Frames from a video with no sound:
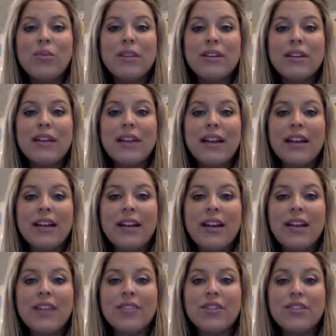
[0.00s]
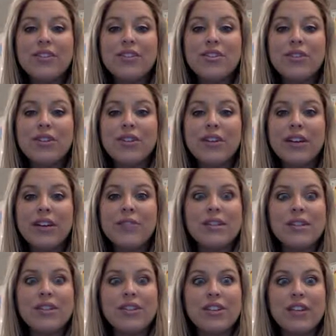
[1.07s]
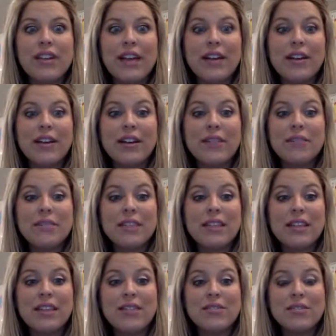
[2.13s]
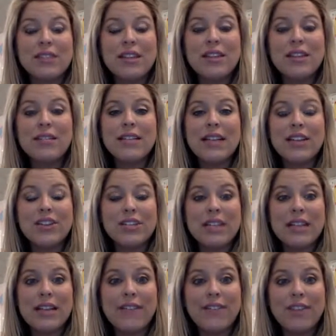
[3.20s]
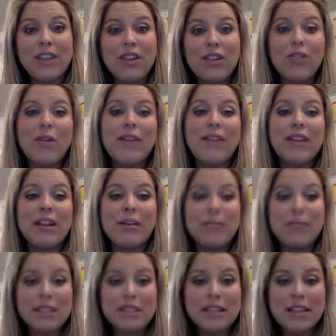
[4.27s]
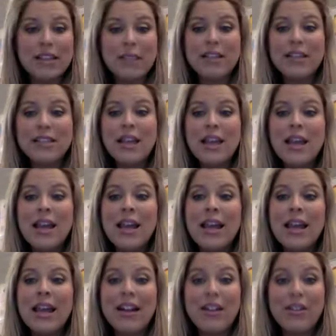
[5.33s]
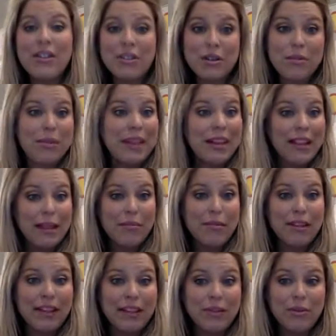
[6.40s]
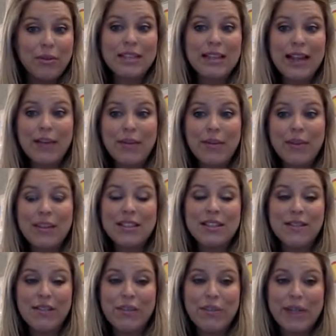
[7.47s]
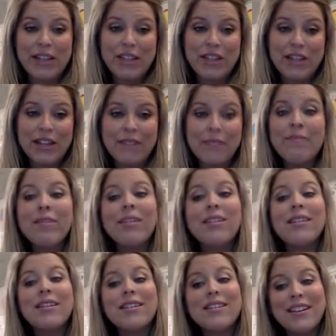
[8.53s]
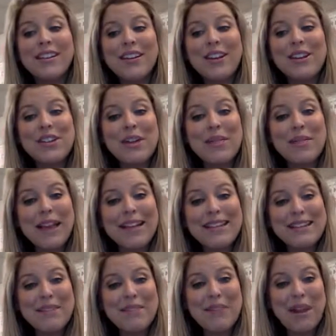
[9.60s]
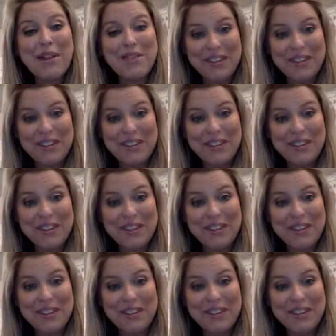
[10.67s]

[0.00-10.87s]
head on over to your notes and your diagrams, get those down, take your CFU. You have a couple assignments. I know there's going to be a labeling quiz today with this information. You did a great job, guys, and I'm proud of you.